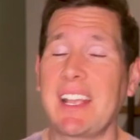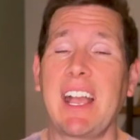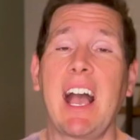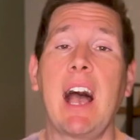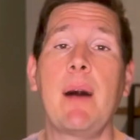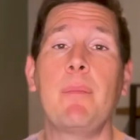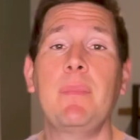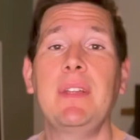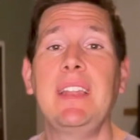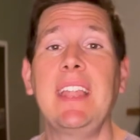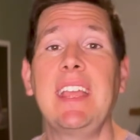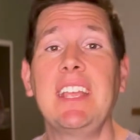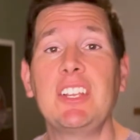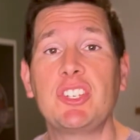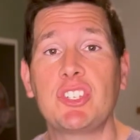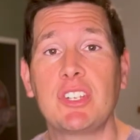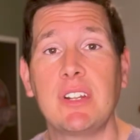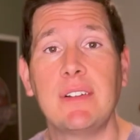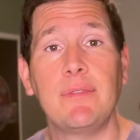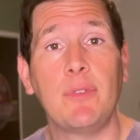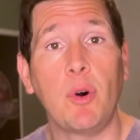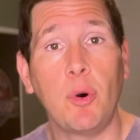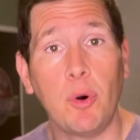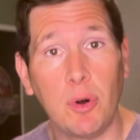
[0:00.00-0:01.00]
a
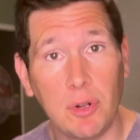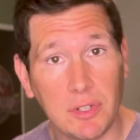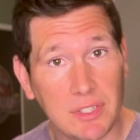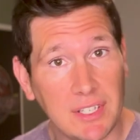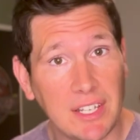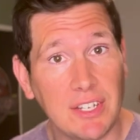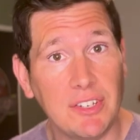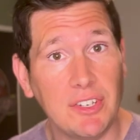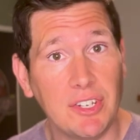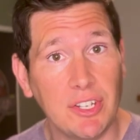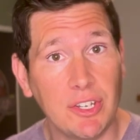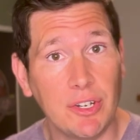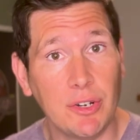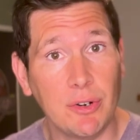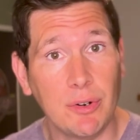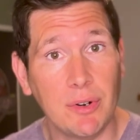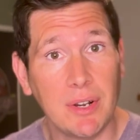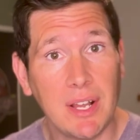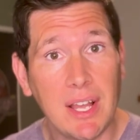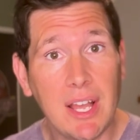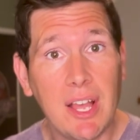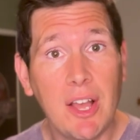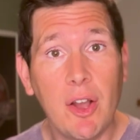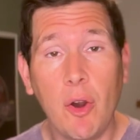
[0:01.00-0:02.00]
combination of old and
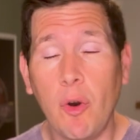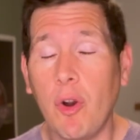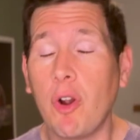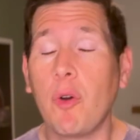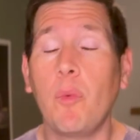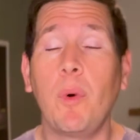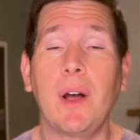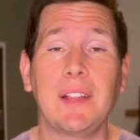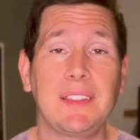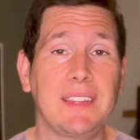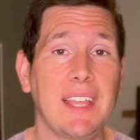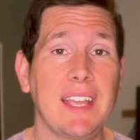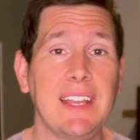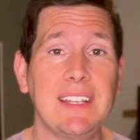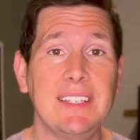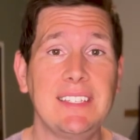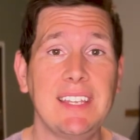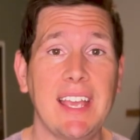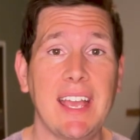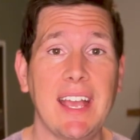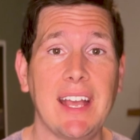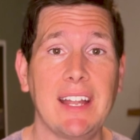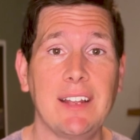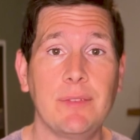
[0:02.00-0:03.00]
new or what they
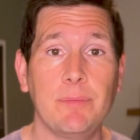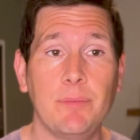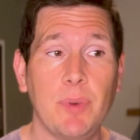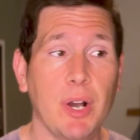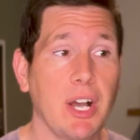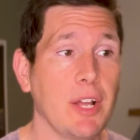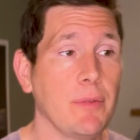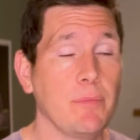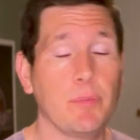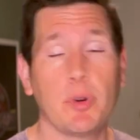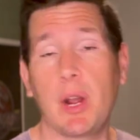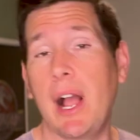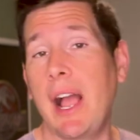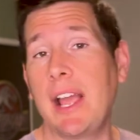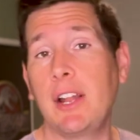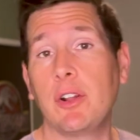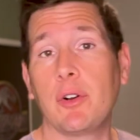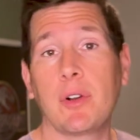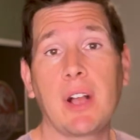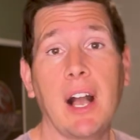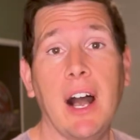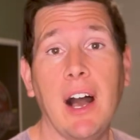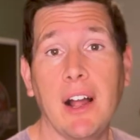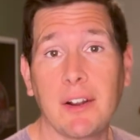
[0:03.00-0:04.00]
did. But Brian
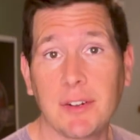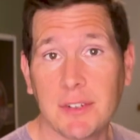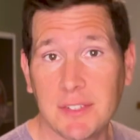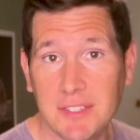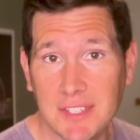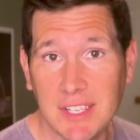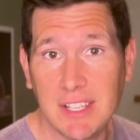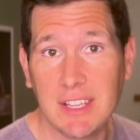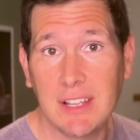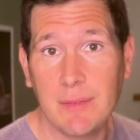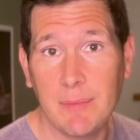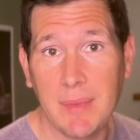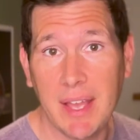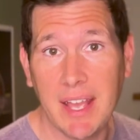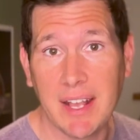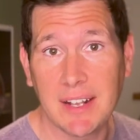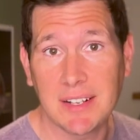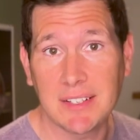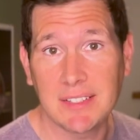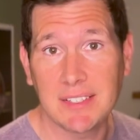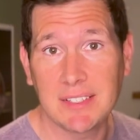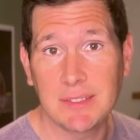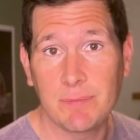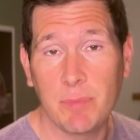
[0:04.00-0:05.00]
O'Connor's in the
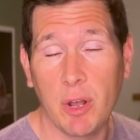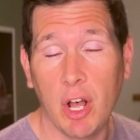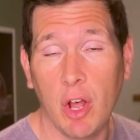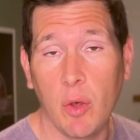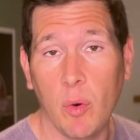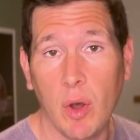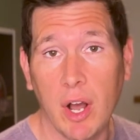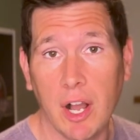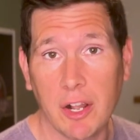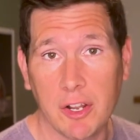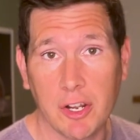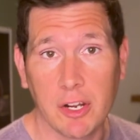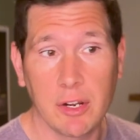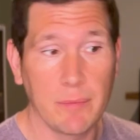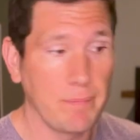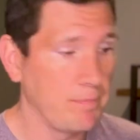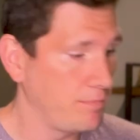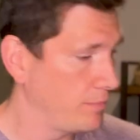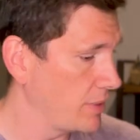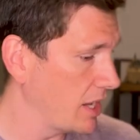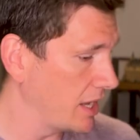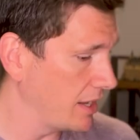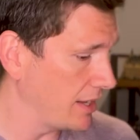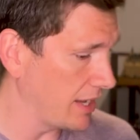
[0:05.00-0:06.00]
mix. Paul Walker,
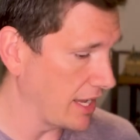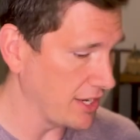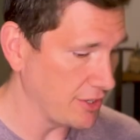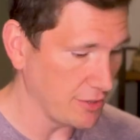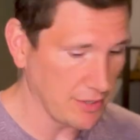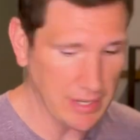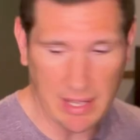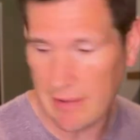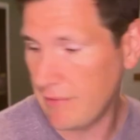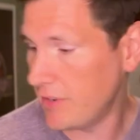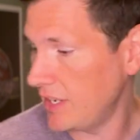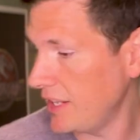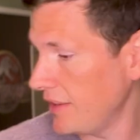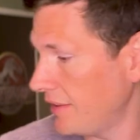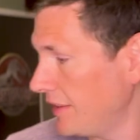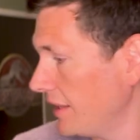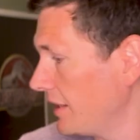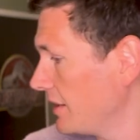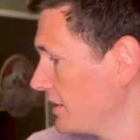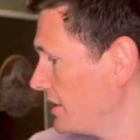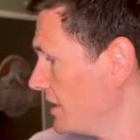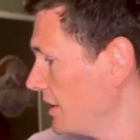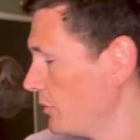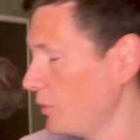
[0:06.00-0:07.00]
uh, I don't have
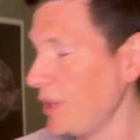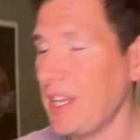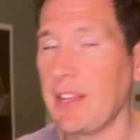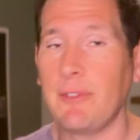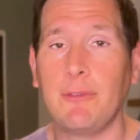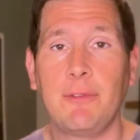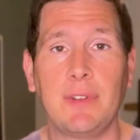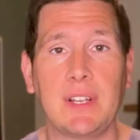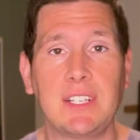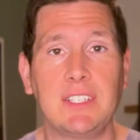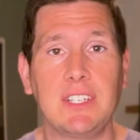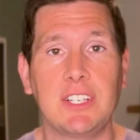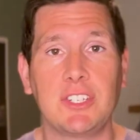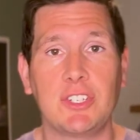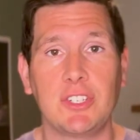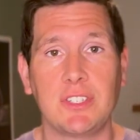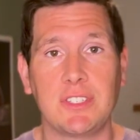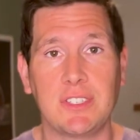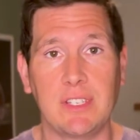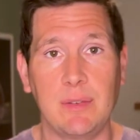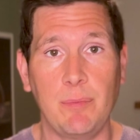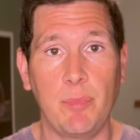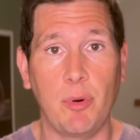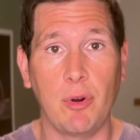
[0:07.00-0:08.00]
anything to. We can
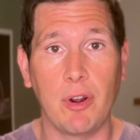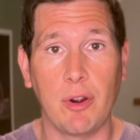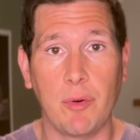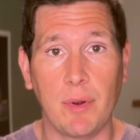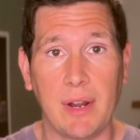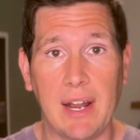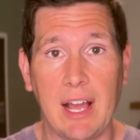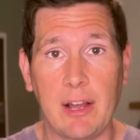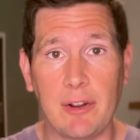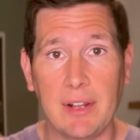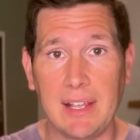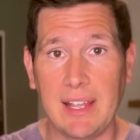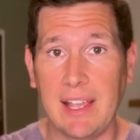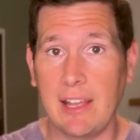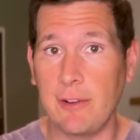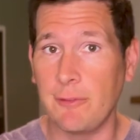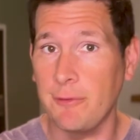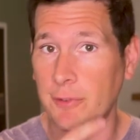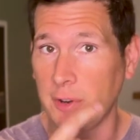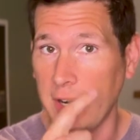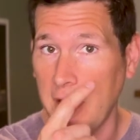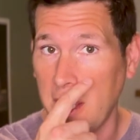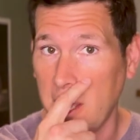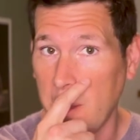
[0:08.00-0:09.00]
fictitiously pour one out again
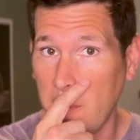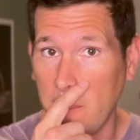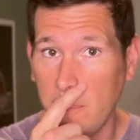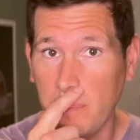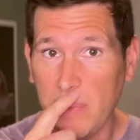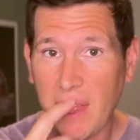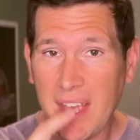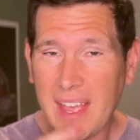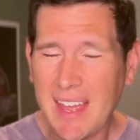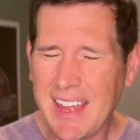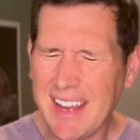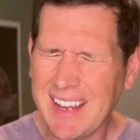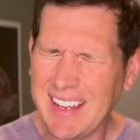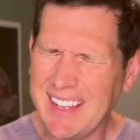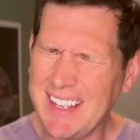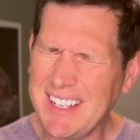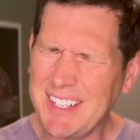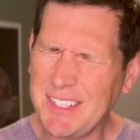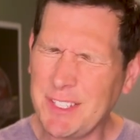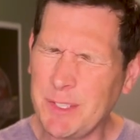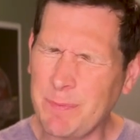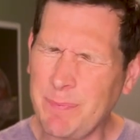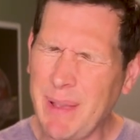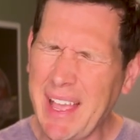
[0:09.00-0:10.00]
for him.
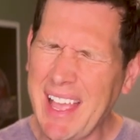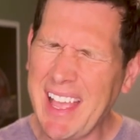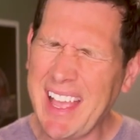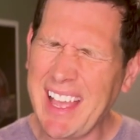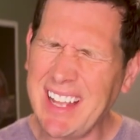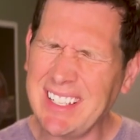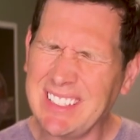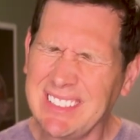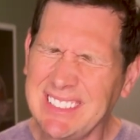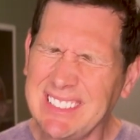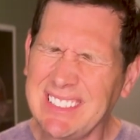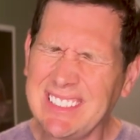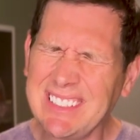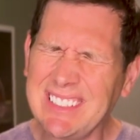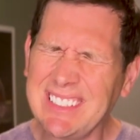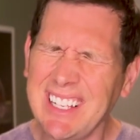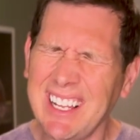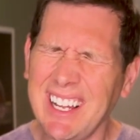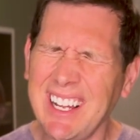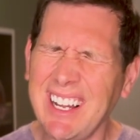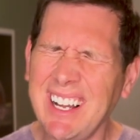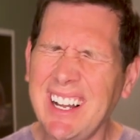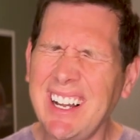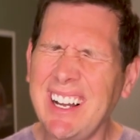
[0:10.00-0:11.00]
It's been a
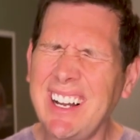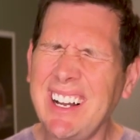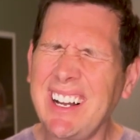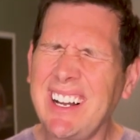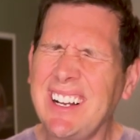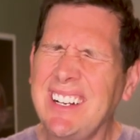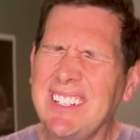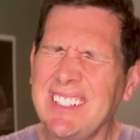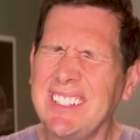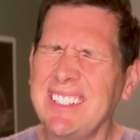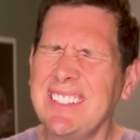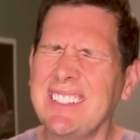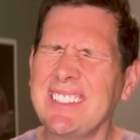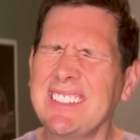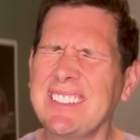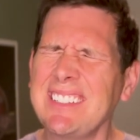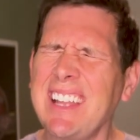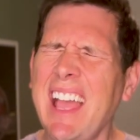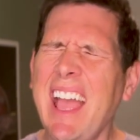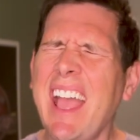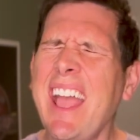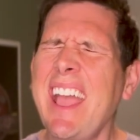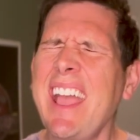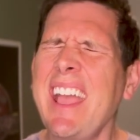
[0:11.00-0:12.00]
long
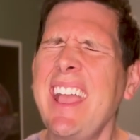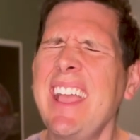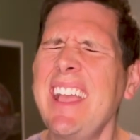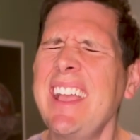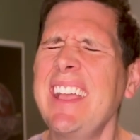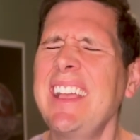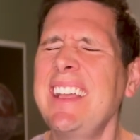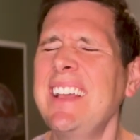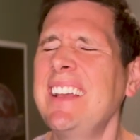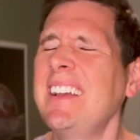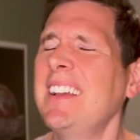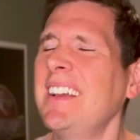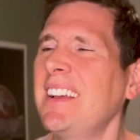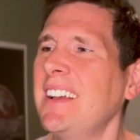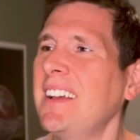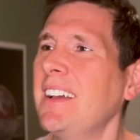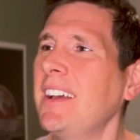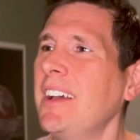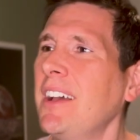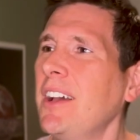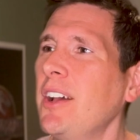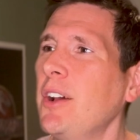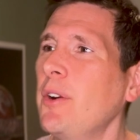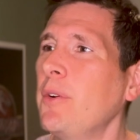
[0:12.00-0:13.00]
day
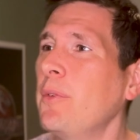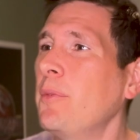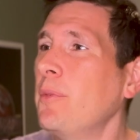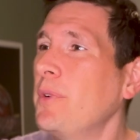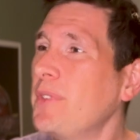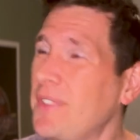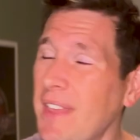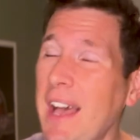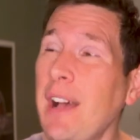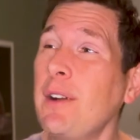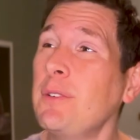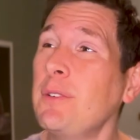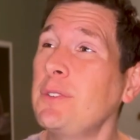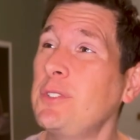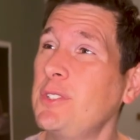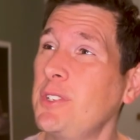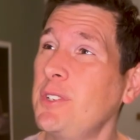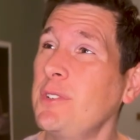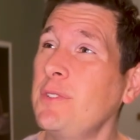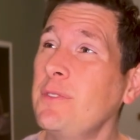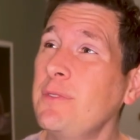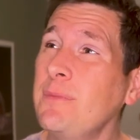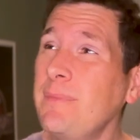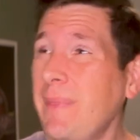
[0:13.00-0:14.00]
without
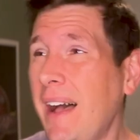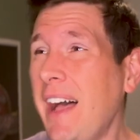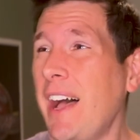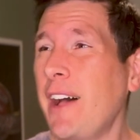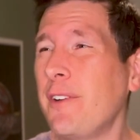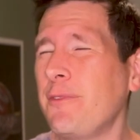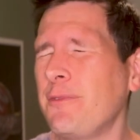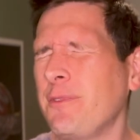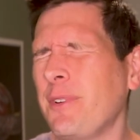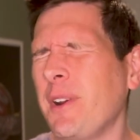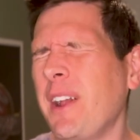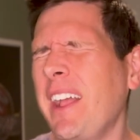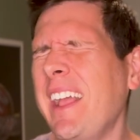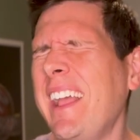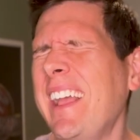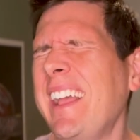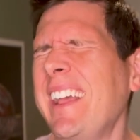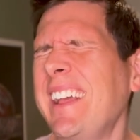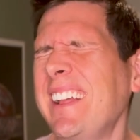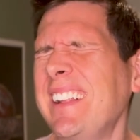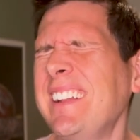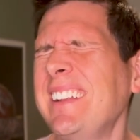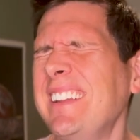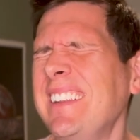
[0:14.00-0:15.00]
you, my
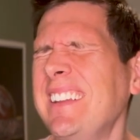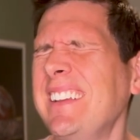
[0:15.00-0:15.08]
friend